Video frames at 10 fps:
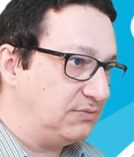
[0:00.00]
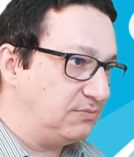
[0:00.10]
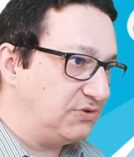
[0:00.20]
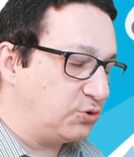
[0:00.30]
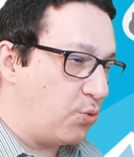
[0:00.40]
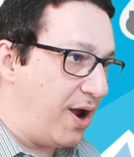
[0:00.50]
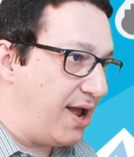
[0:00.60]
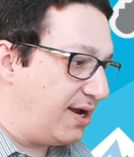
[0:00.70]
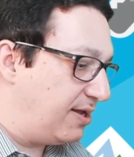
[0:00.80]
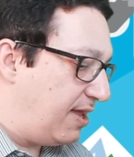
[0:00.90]

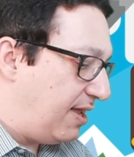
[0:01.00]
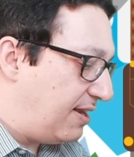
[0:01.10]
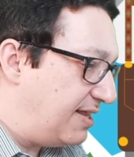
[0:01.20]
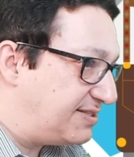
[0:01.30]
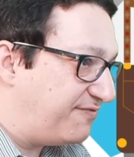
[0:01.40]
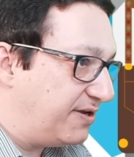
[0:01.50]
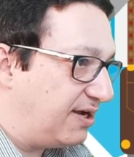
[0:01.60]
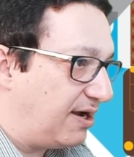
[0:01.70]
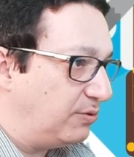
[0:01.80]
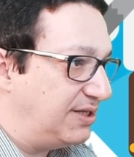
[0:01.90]
square. Let's
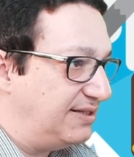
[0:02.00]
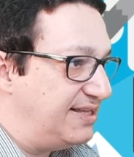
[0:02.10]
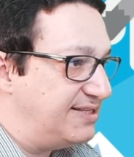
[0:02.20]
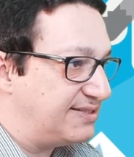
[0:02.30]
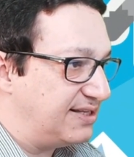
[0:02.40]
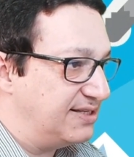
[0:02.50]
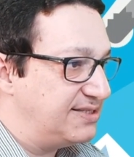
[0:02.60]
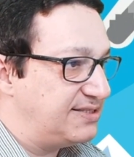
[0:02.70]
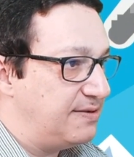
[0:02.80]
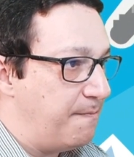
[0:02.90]
figure out the
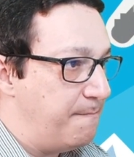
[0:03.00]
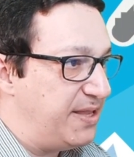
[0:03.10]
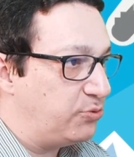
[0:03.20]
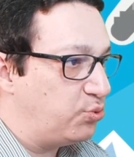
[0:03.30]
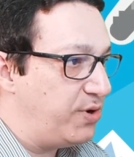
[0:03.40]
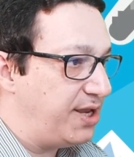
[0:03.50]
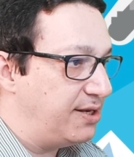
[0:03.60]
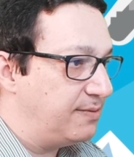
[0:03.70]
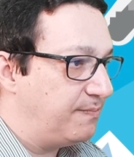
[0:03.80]
distance between